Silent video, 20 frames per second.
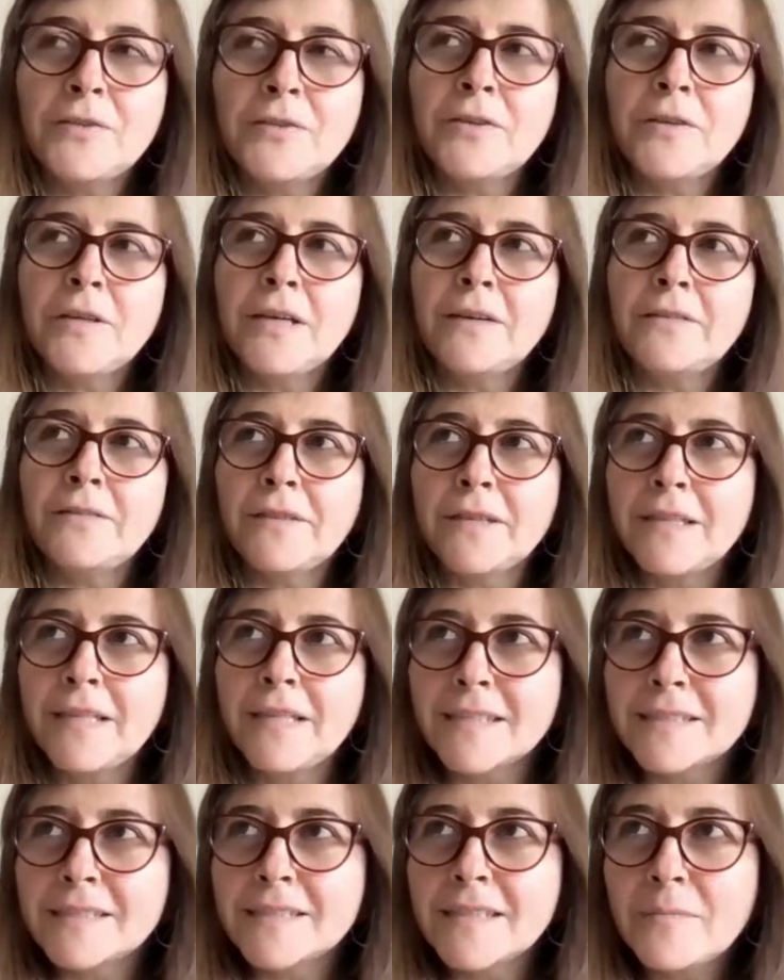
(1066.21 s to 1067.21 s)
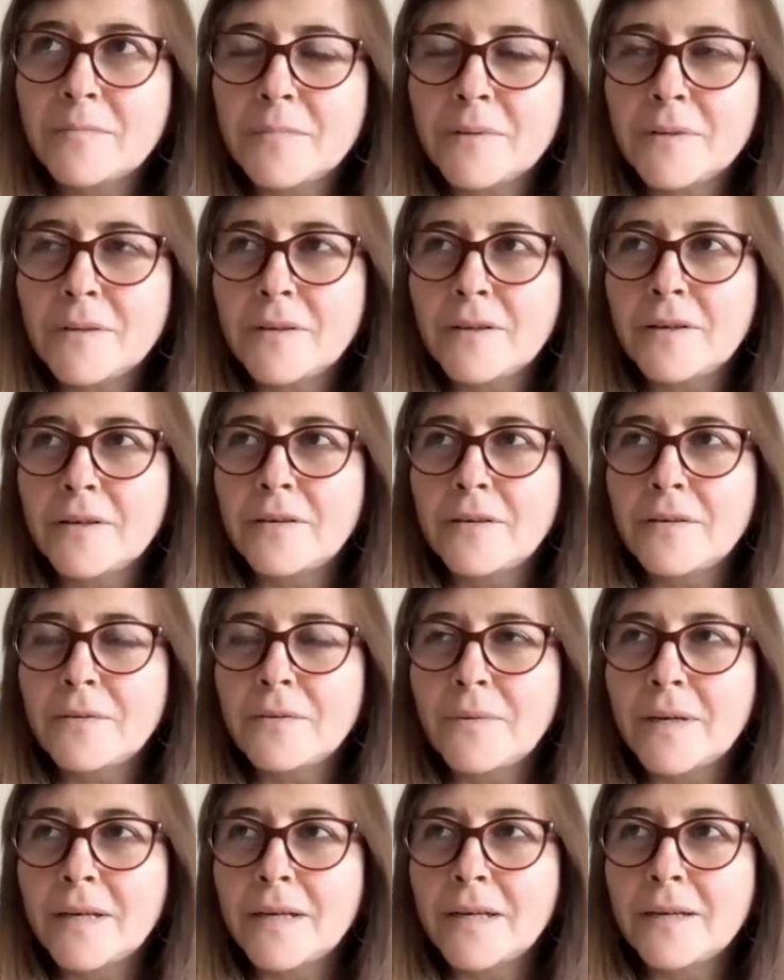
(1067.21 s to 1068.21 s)
do you have any example
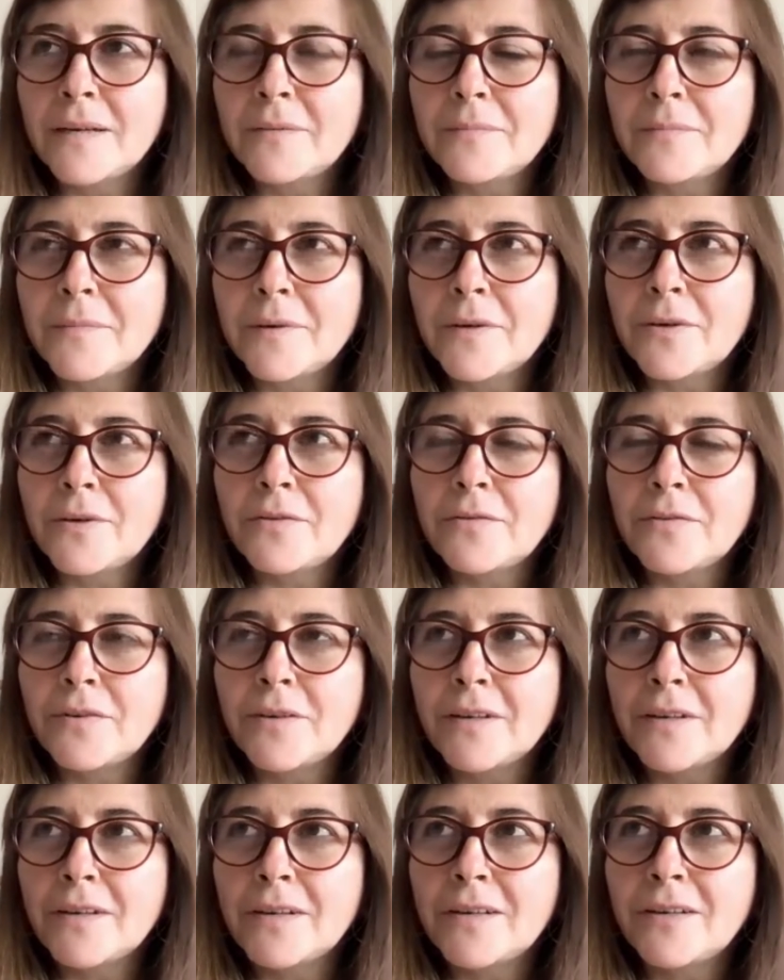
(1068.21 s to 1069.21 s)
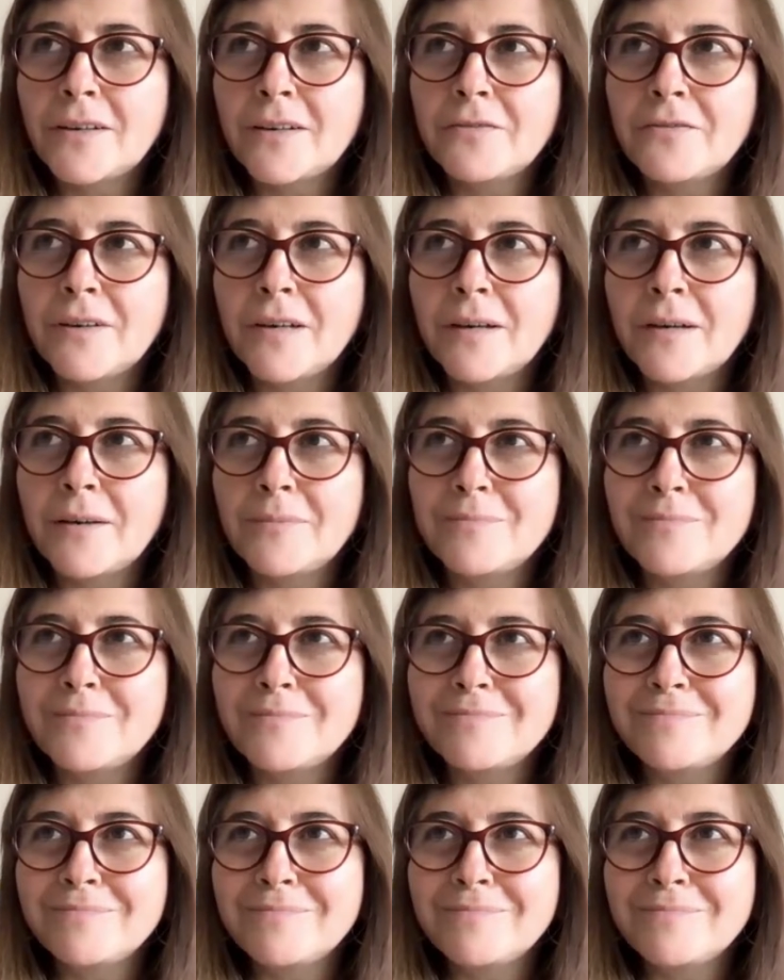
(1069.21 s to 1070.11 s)
of a